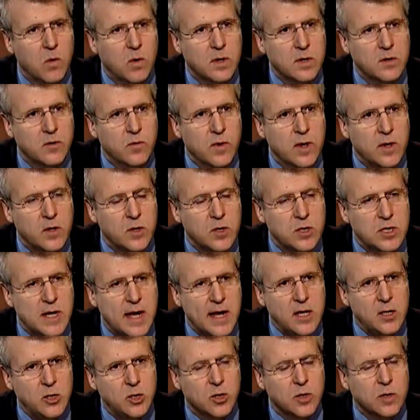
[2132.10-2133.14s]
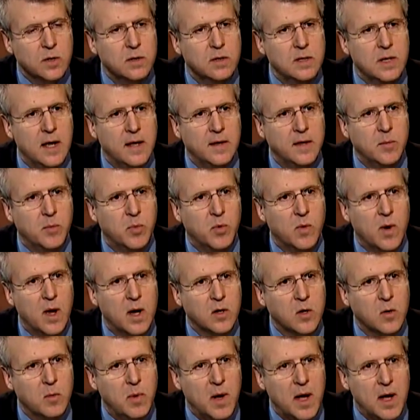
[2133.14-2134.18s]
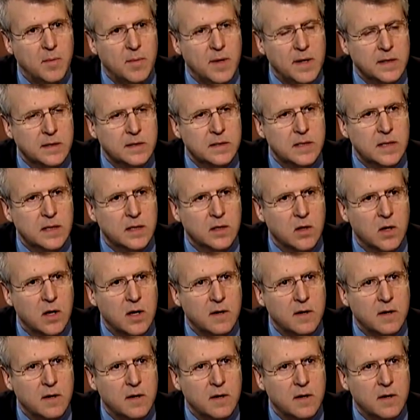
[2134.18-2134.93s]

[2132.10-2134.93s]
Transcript: or in greater danger now that Barack Obama has taken